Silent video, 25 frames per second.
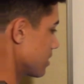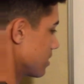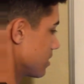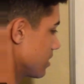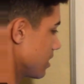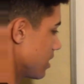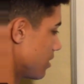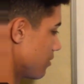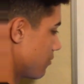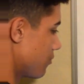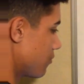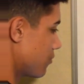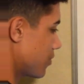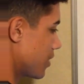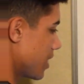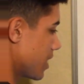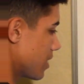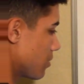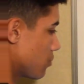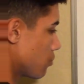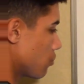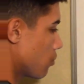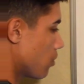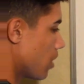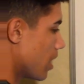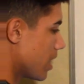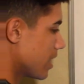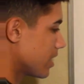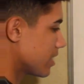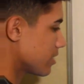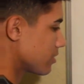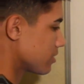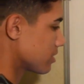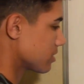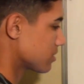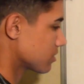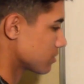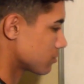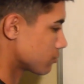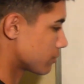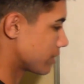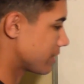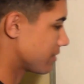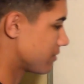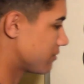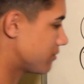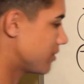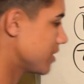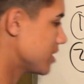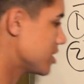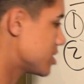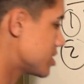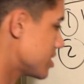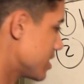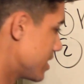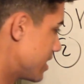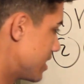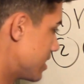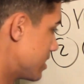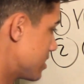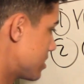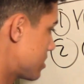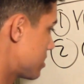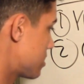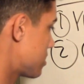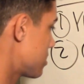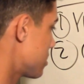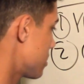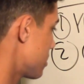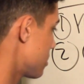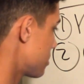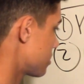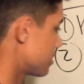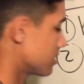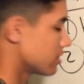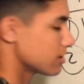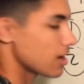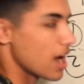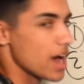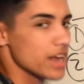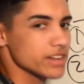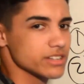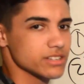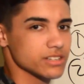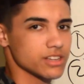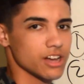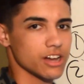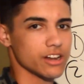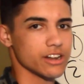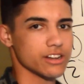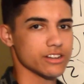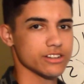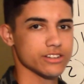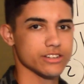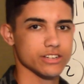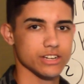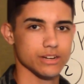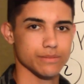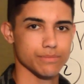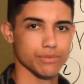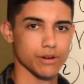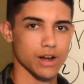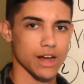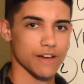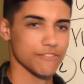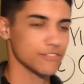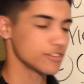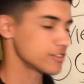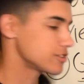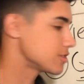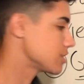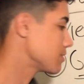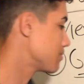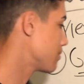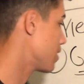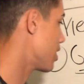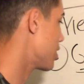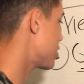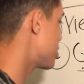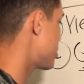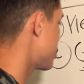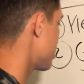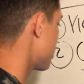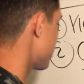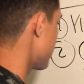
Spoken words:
if they want revisions, not to cut into your profit too much, you can